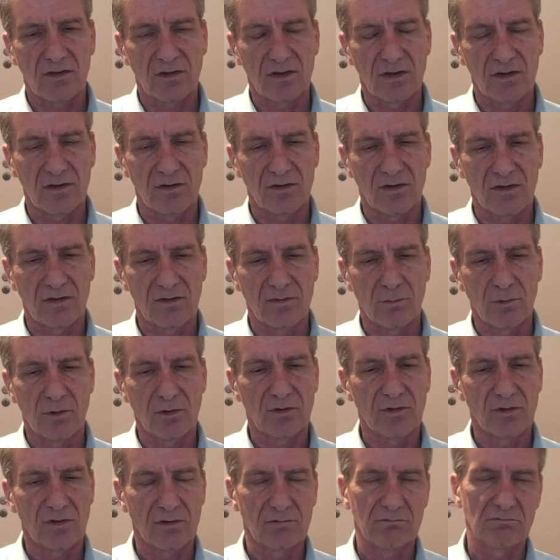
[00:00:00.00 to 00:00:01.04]
is more
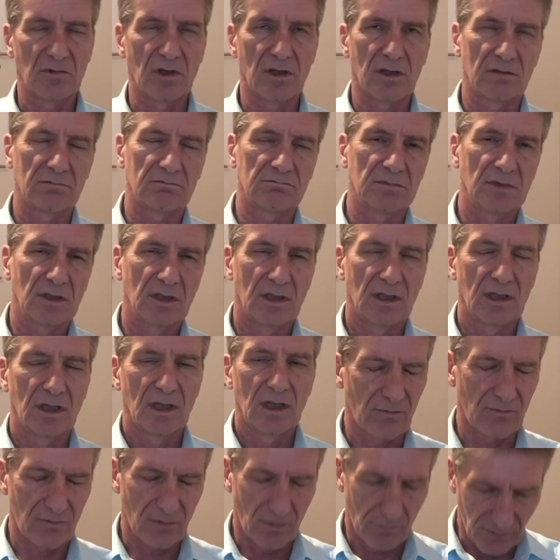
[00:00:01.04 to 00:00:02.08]

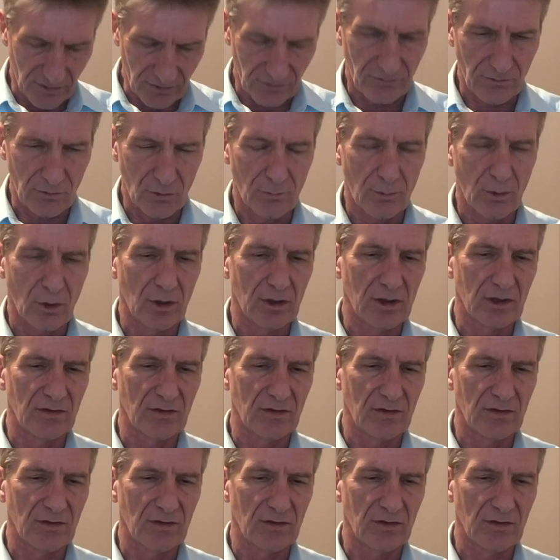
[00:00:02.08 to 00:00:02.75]
from this viewpoint,